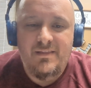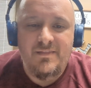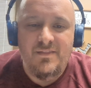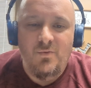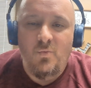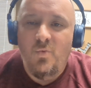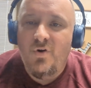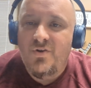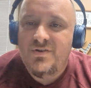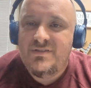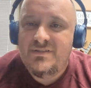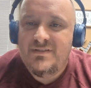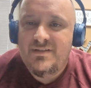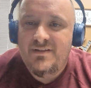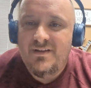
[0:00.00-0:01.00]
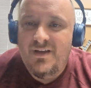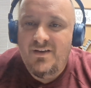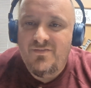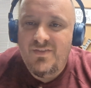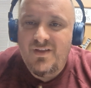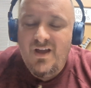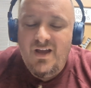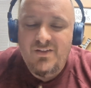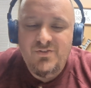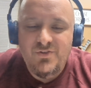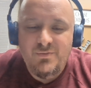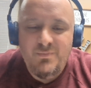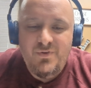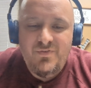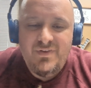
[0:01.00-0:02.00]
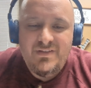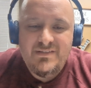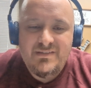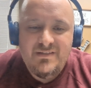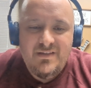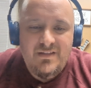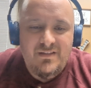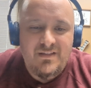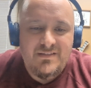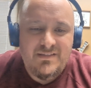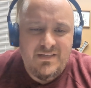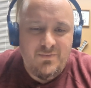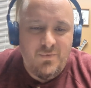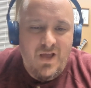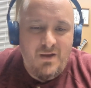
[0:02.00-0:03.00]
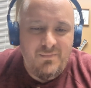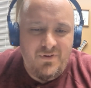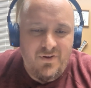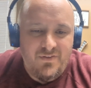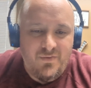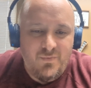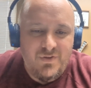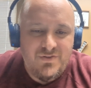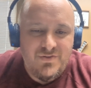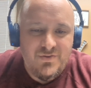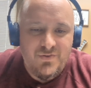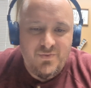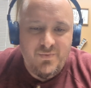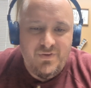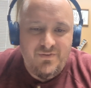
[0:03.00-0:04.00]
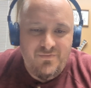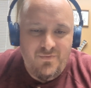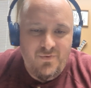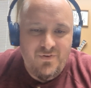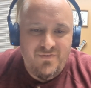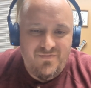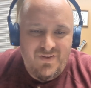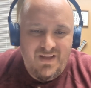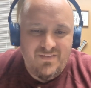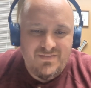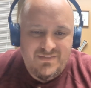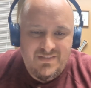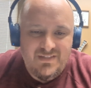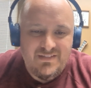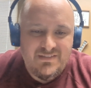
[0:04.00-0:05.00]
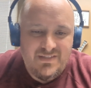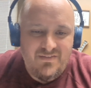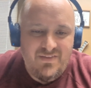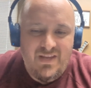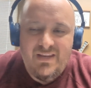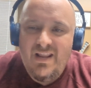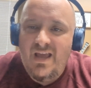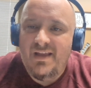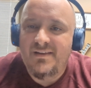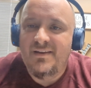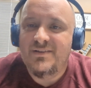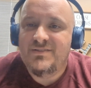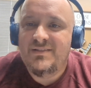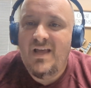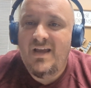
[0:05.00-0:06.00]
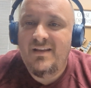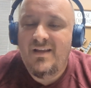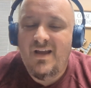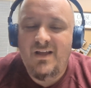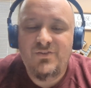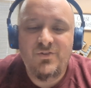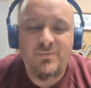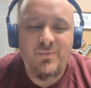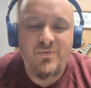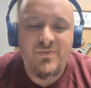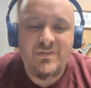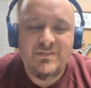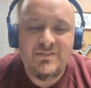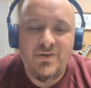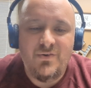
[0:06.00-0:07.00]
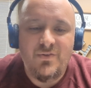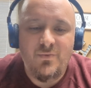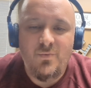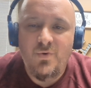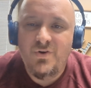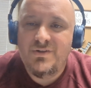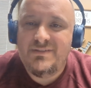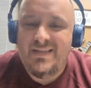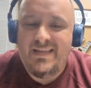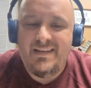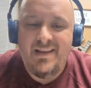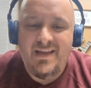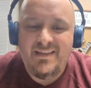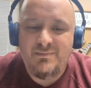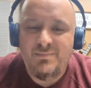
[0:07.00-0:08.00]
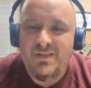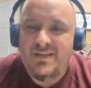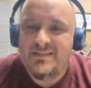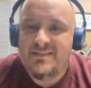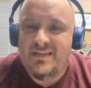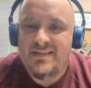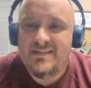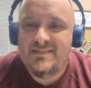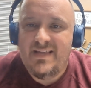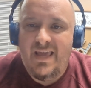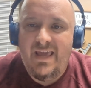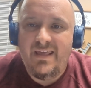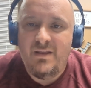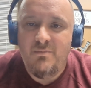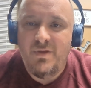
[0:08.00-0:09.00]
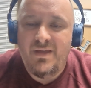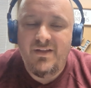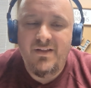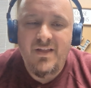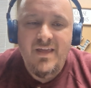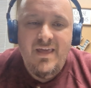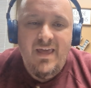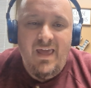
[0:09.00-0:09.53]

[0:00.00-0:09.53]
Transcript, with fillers: The worst of the Conjuring movies. Let's see, how many are there? One, two, three, four, five, six, seven, eight, nine. There's nine Conjuring movies, so the worst in ninth place is Annabelle.